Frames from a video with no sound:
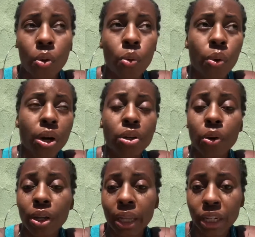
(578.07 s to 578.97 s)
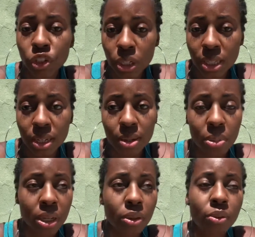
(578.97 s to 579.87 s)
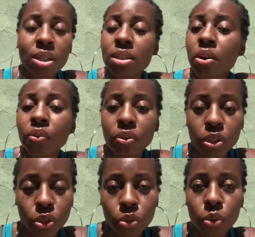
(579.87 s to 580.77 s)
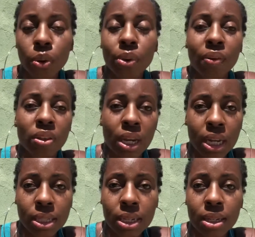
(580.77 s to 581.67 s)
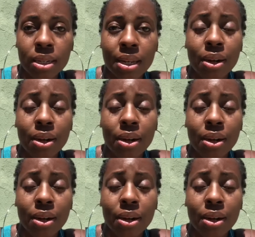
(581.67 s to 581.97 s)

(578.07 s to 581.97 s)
or your electricity bill is overdue, or whatever the case is.